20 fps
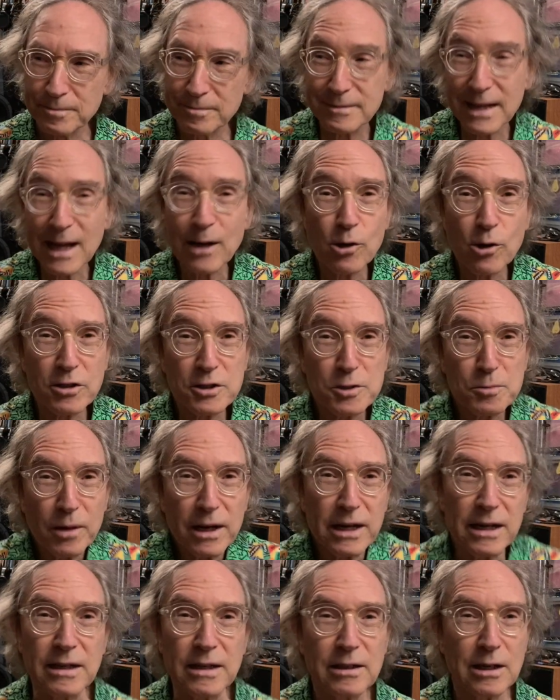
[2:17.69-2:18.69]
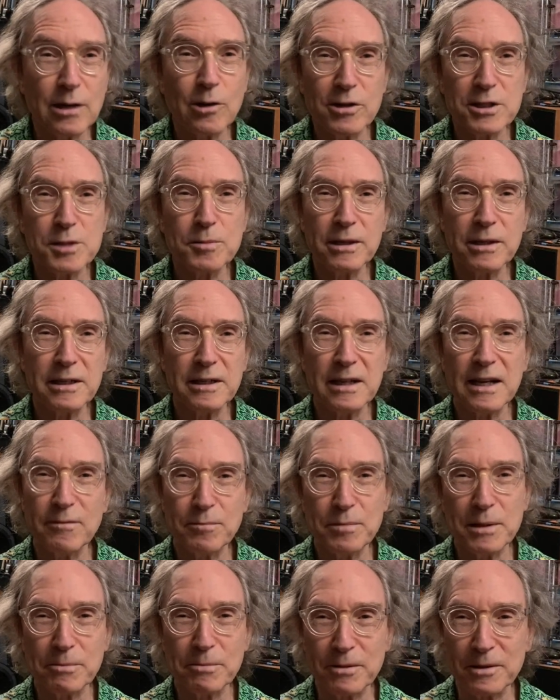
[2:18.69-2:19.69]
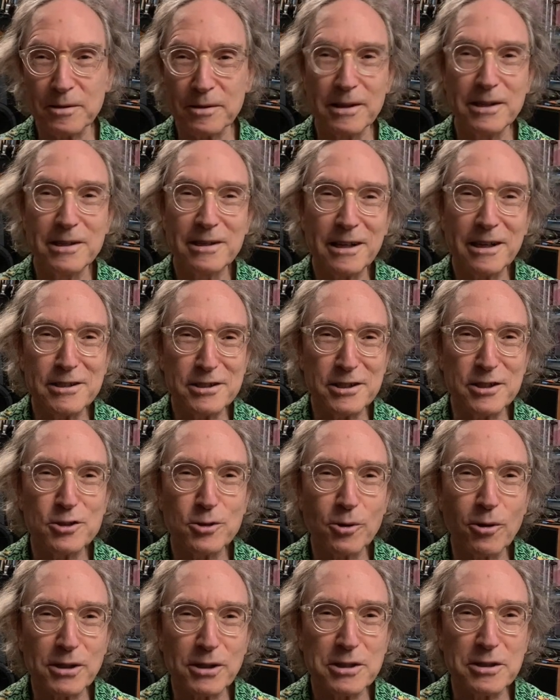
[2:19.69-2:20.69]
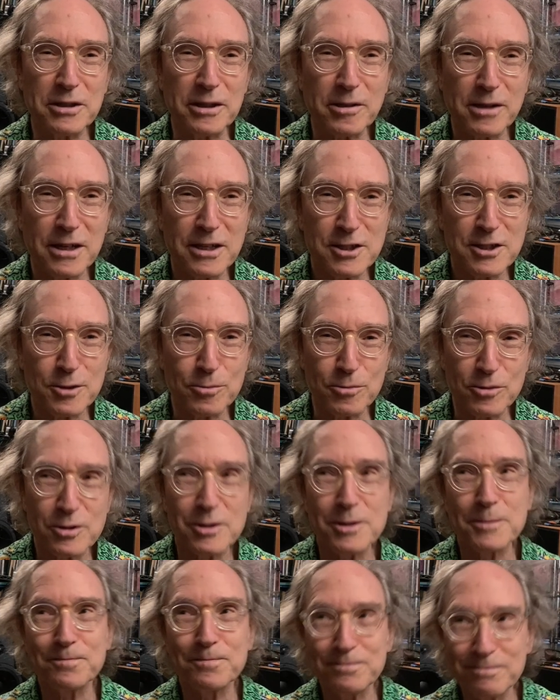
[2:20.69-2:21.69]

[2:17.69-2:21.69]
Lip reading: That costs money. It costs money to have people can just talk to their customers.